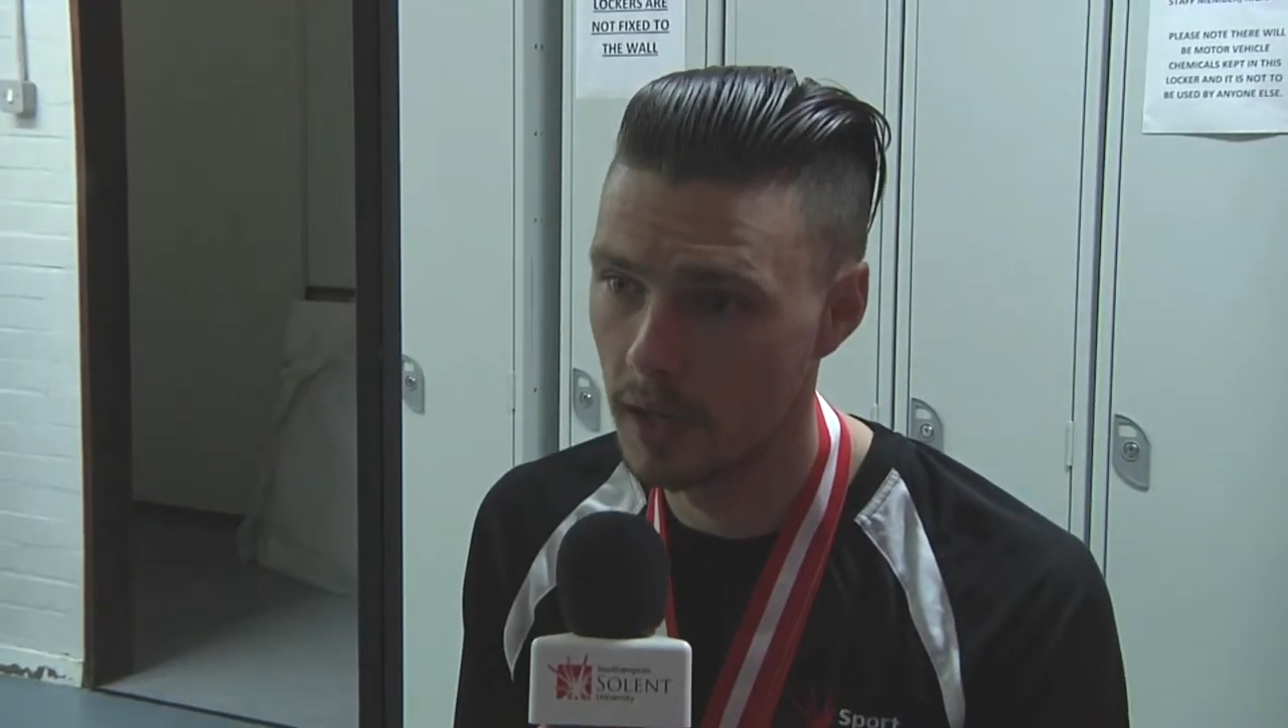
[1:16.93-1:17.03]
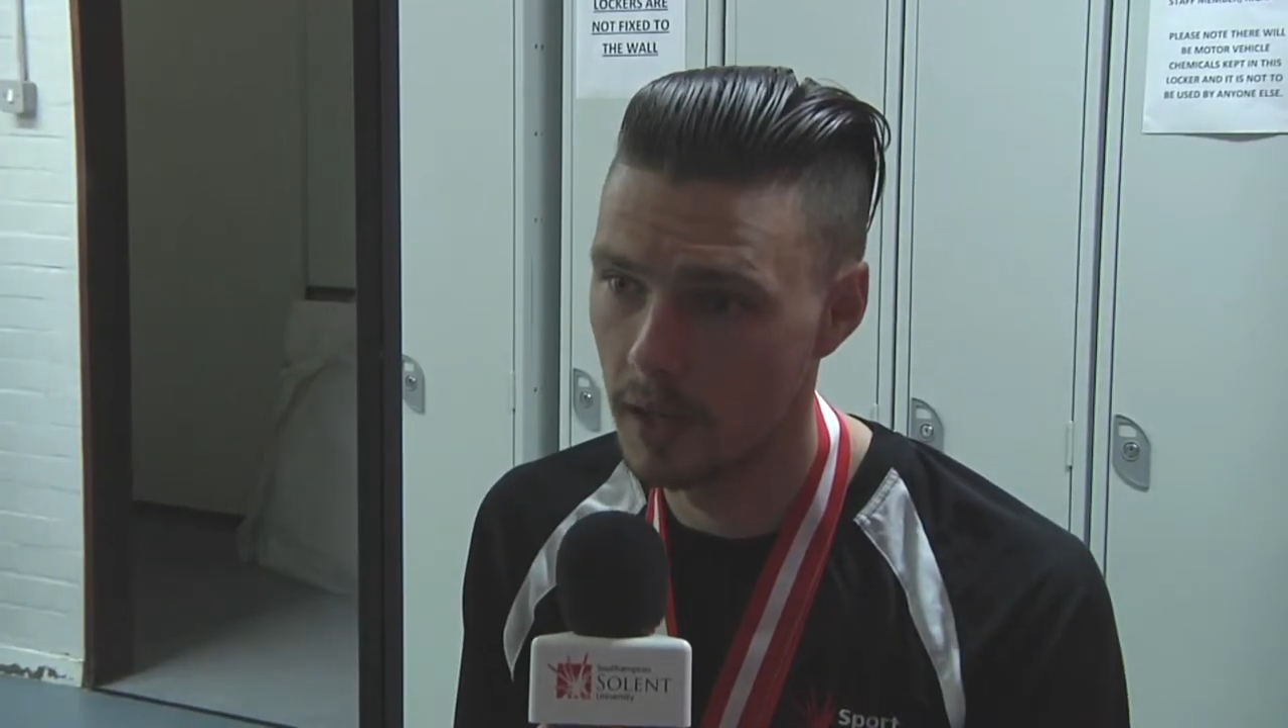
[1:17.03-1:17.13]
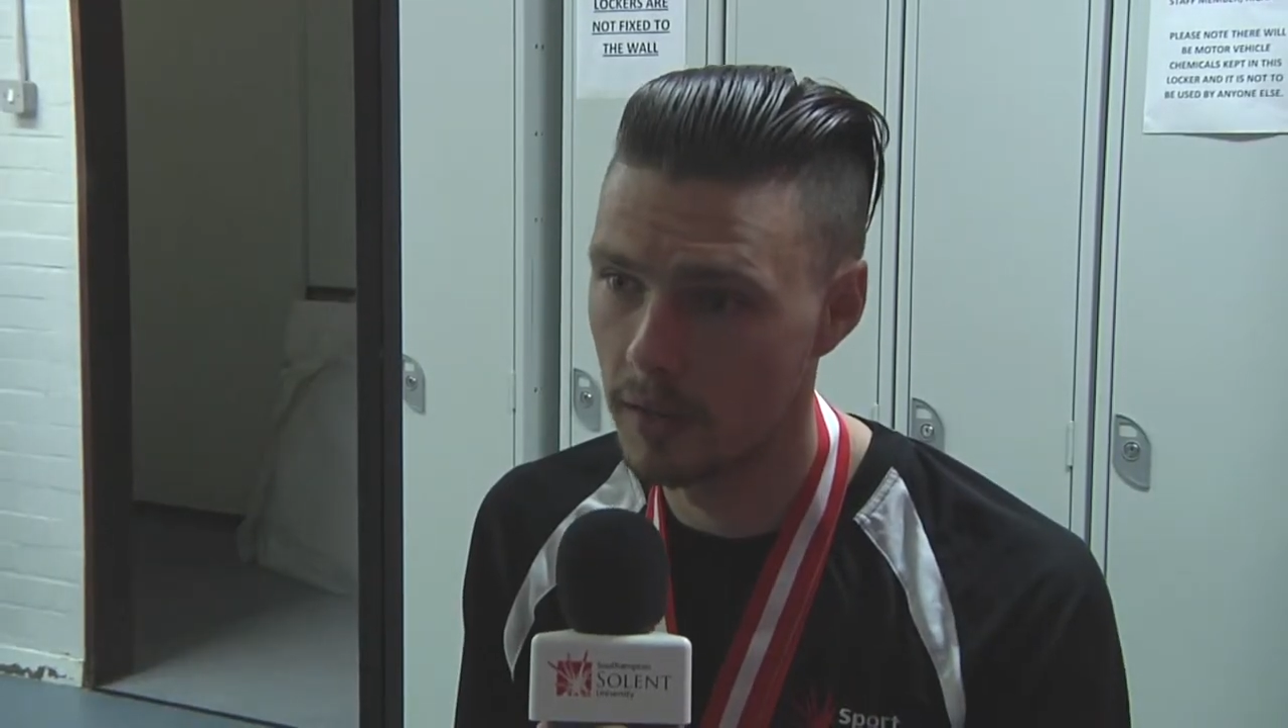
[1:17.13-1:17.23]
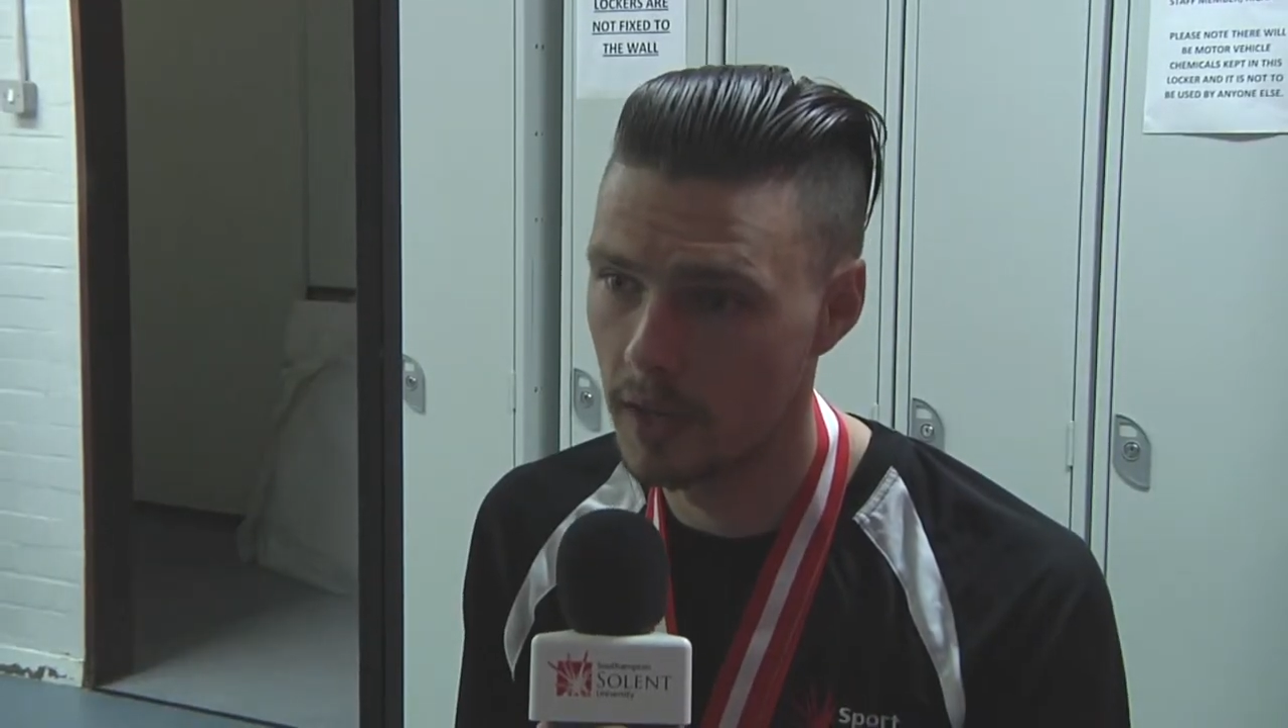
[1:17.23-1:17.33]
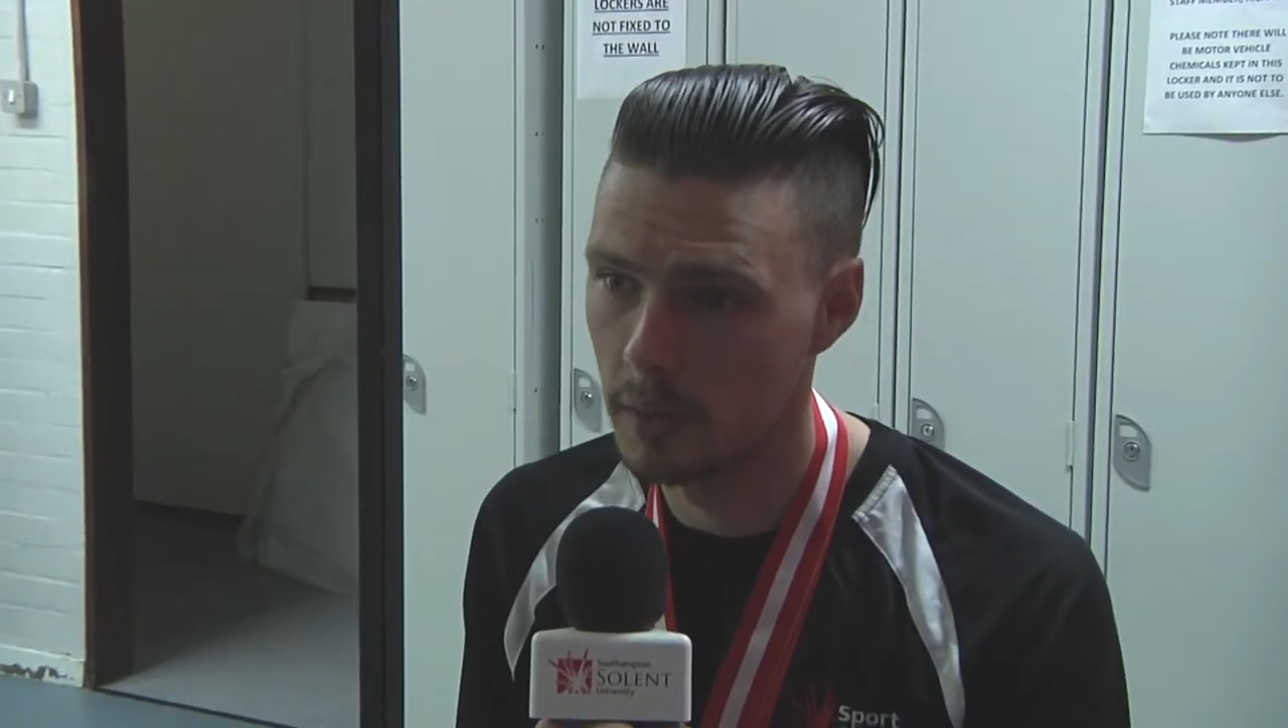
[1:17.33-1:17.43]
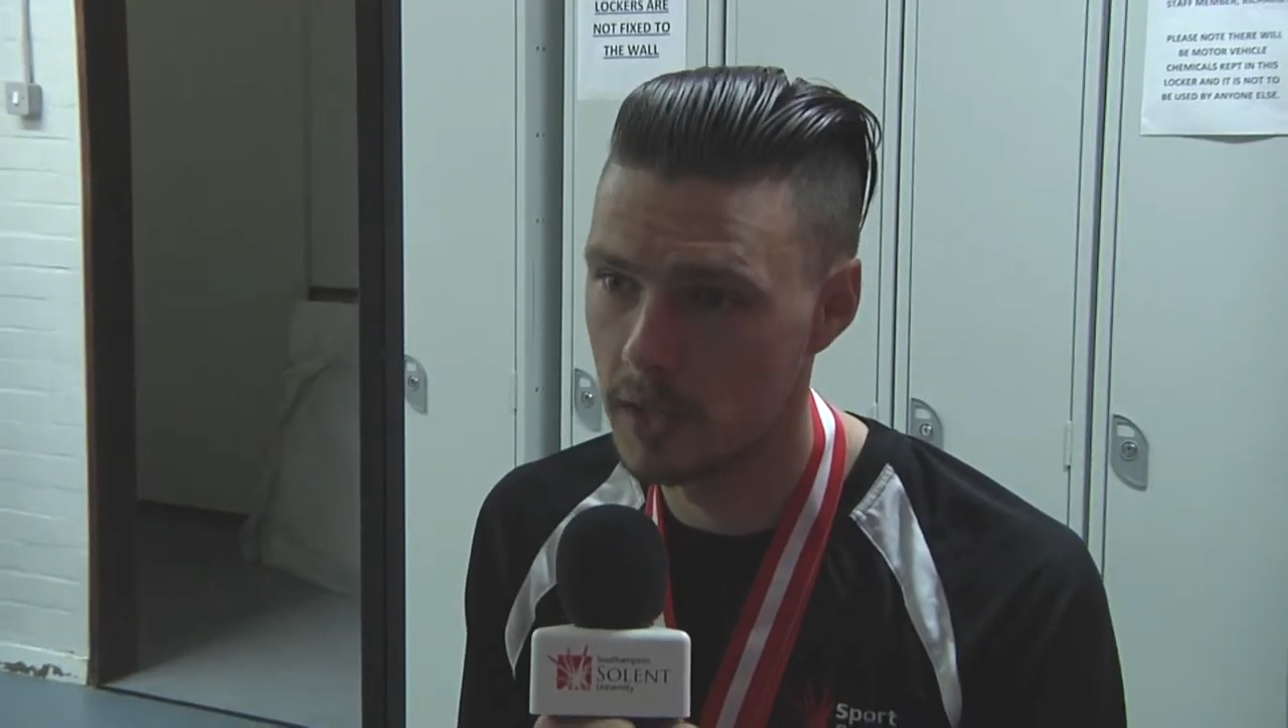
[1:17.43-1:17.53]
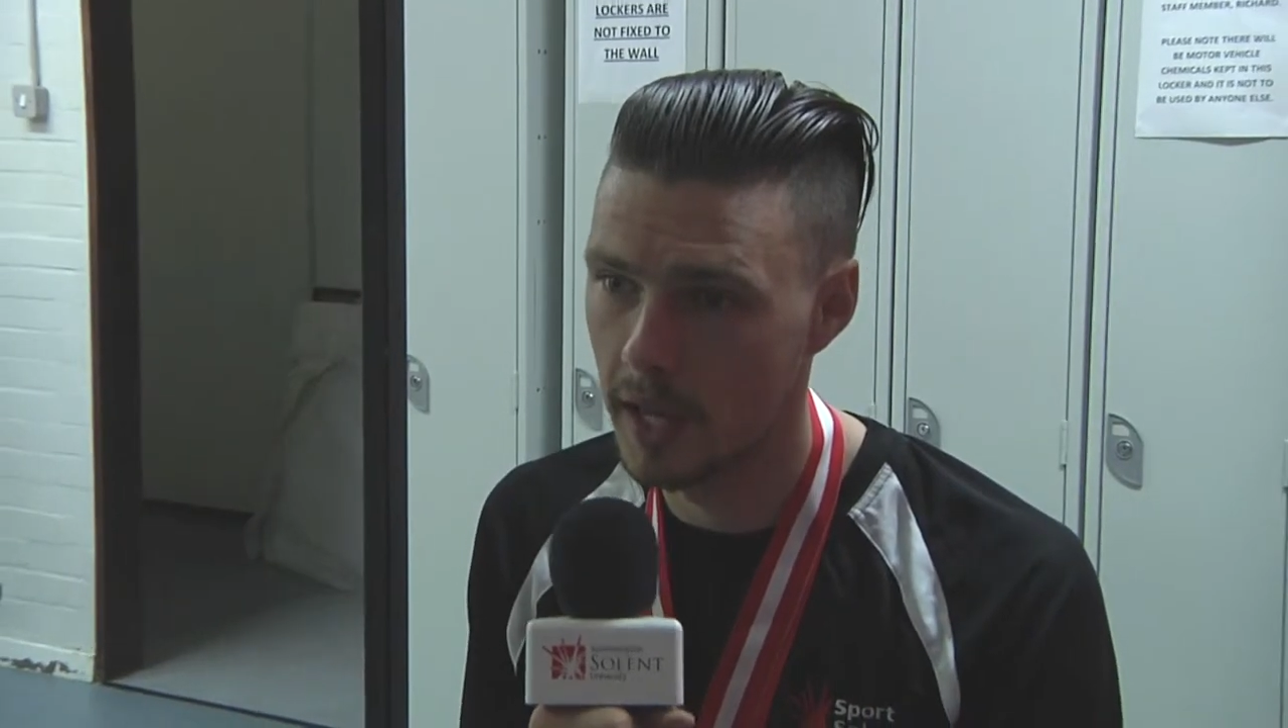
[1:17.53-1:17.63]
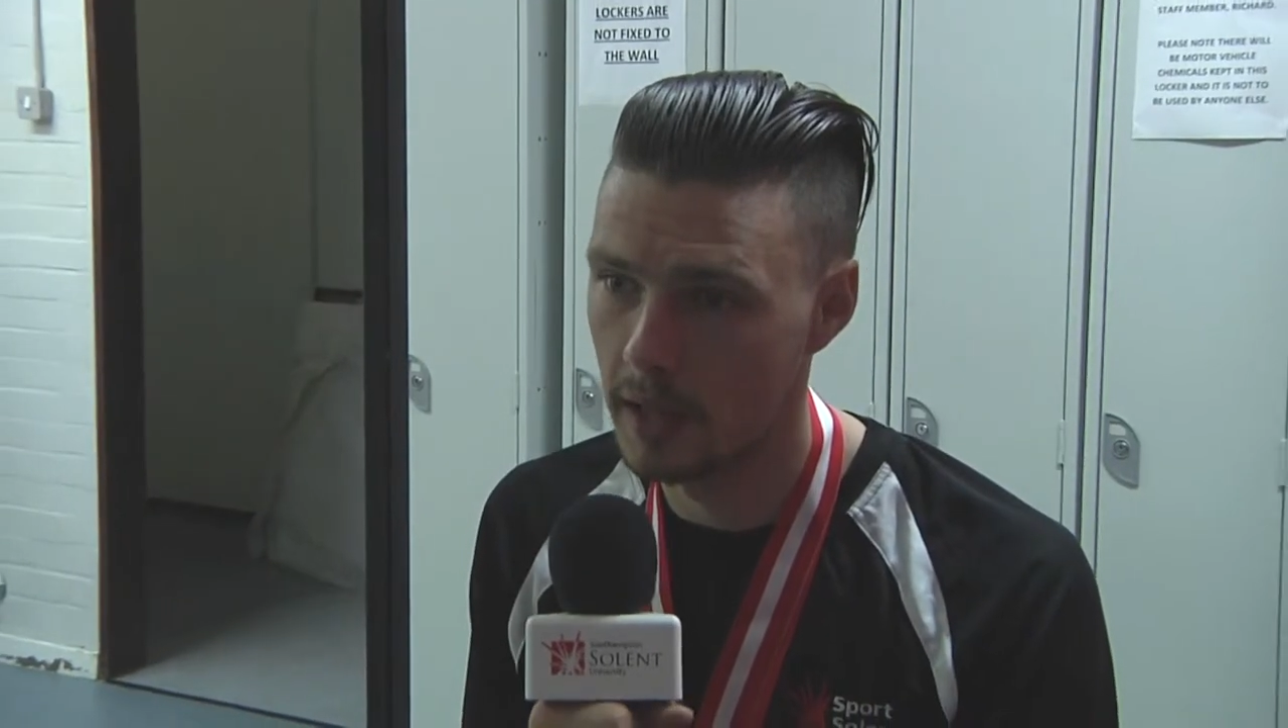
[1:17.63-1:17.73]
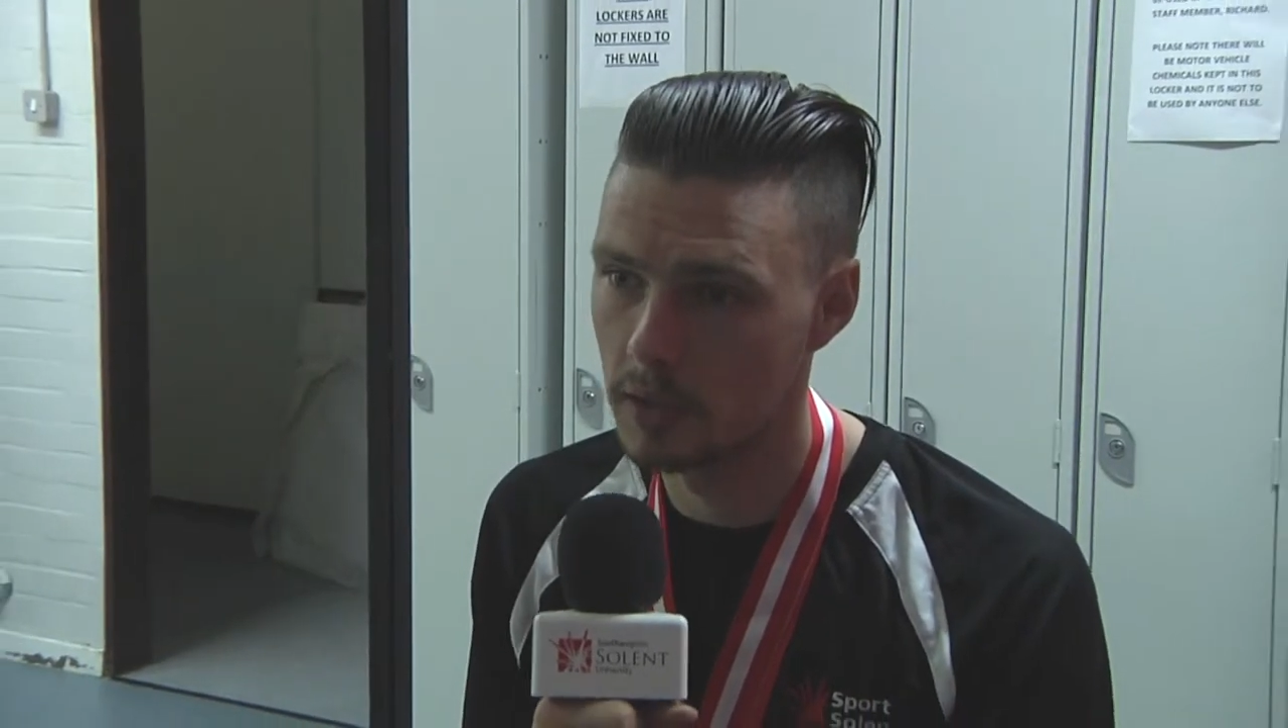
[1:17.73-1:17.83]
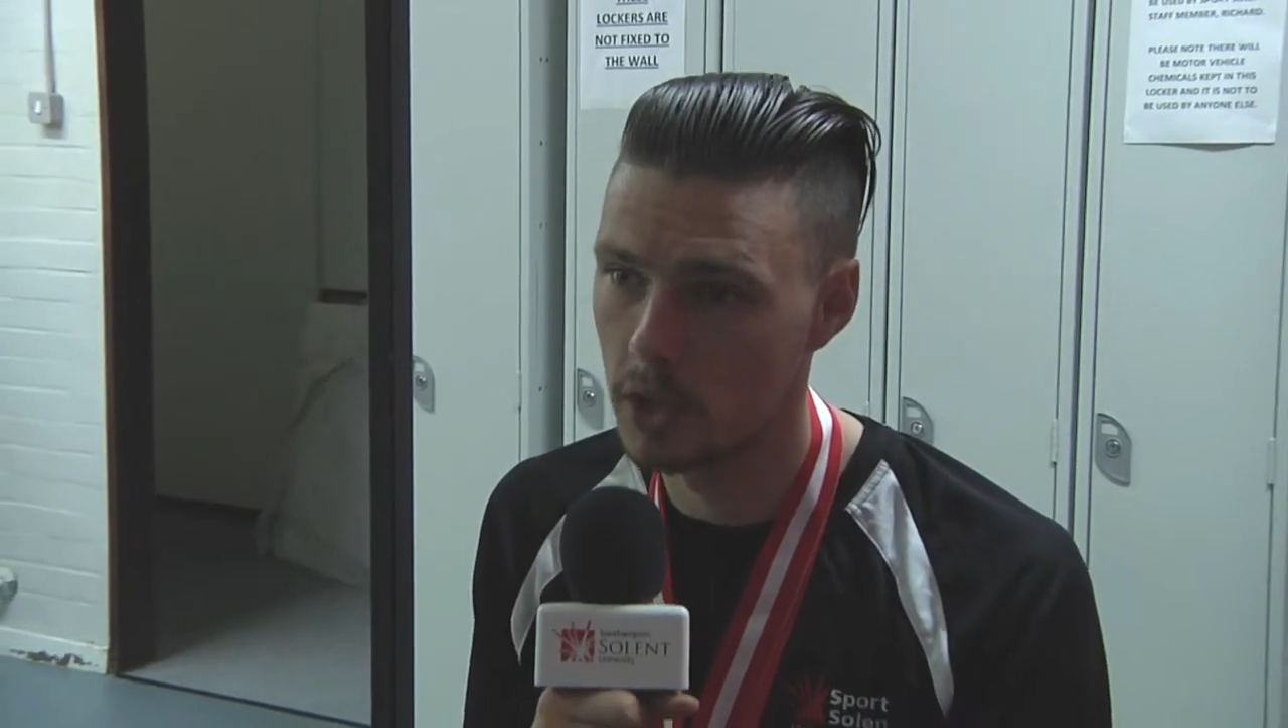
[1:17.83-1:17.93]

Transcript: and I don't think it would take